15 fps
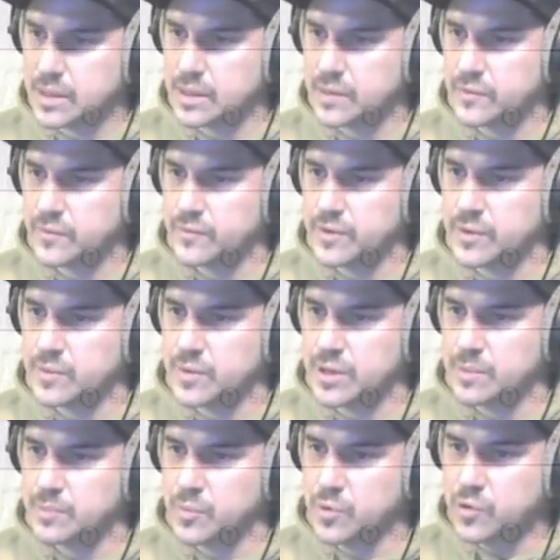if you want
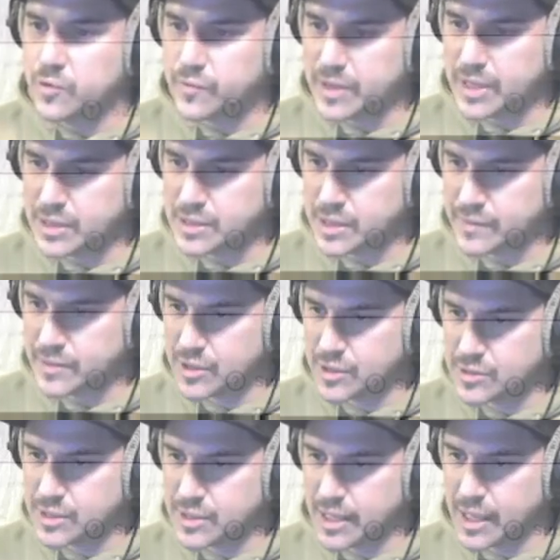to move things, you have to go
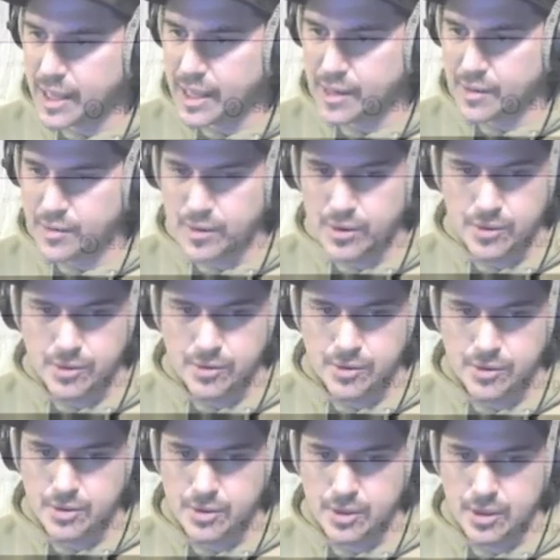to the arrow,
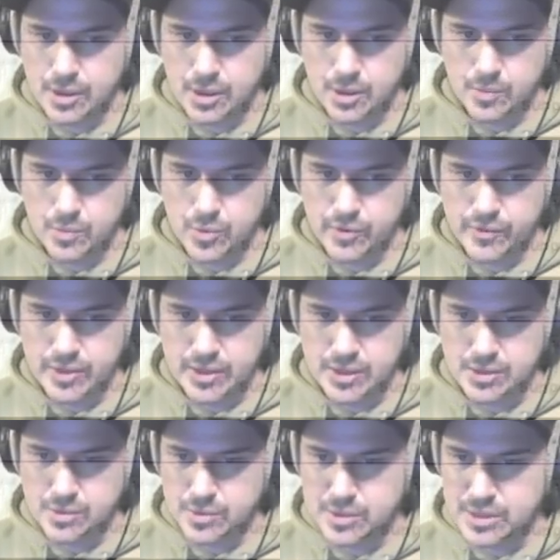moving
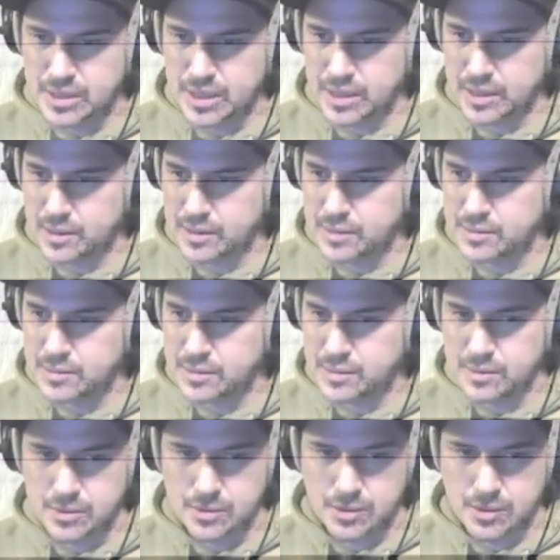this one down
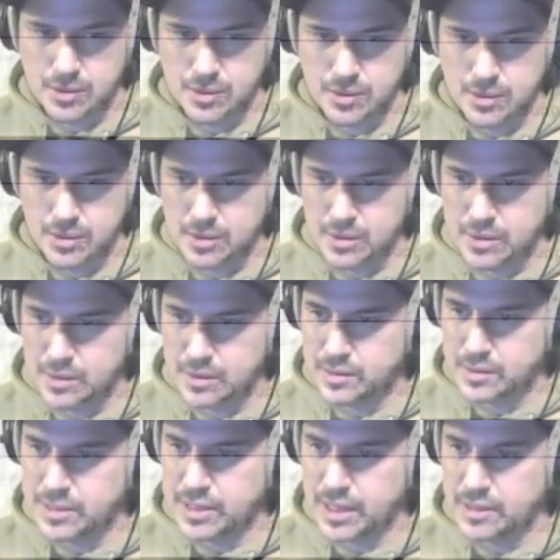
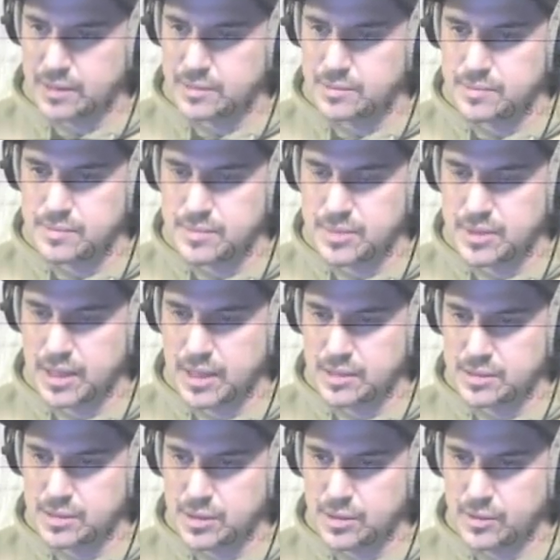and down,
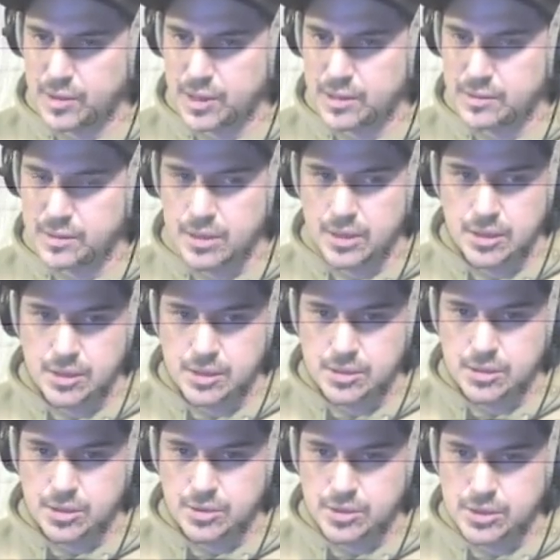and so on.
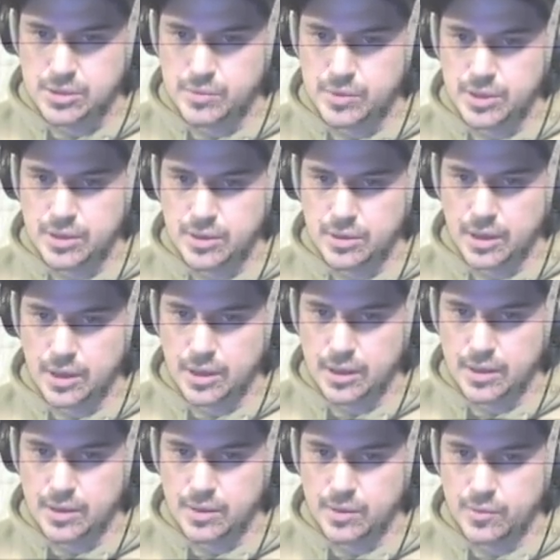So just
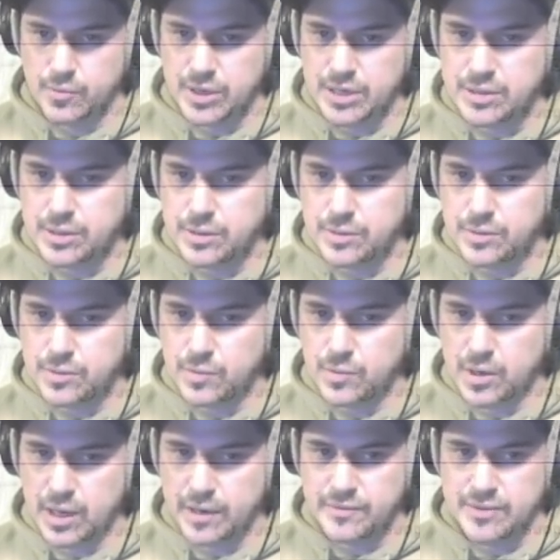redo
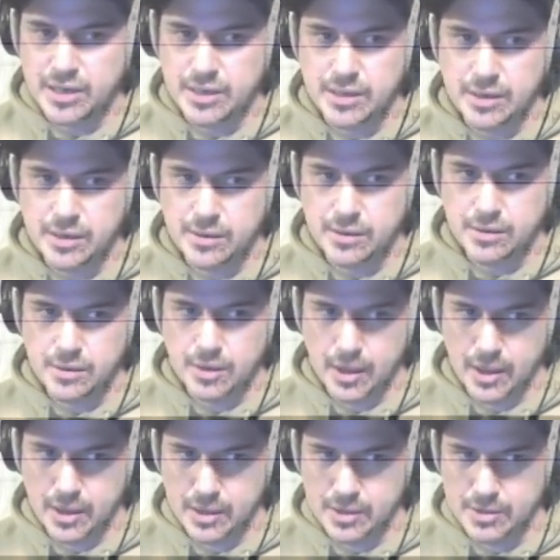what I've done here
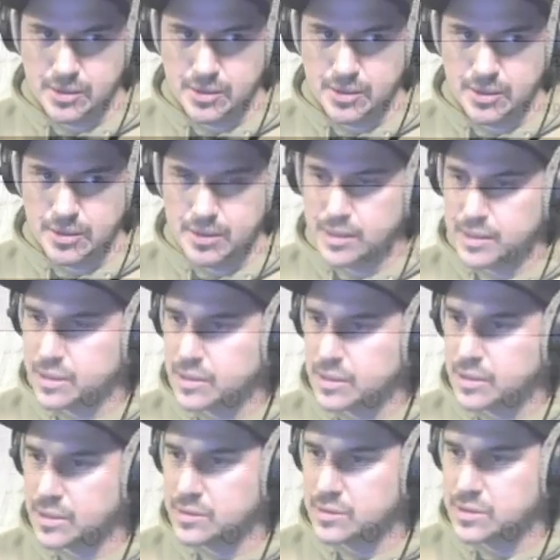and
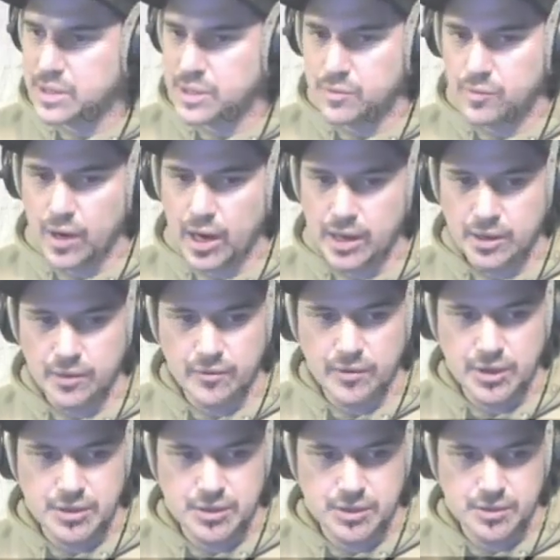use the writing
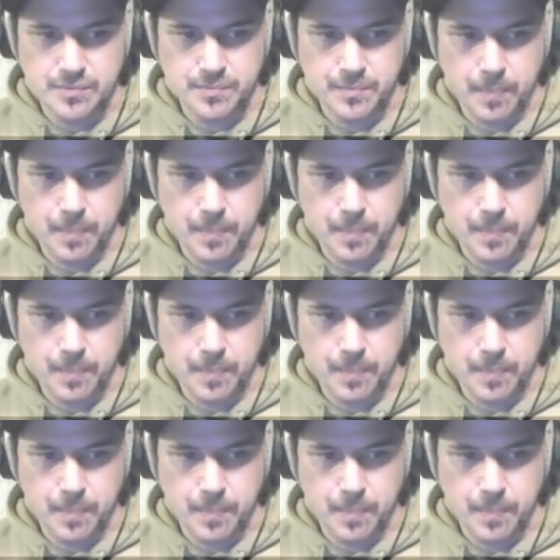function.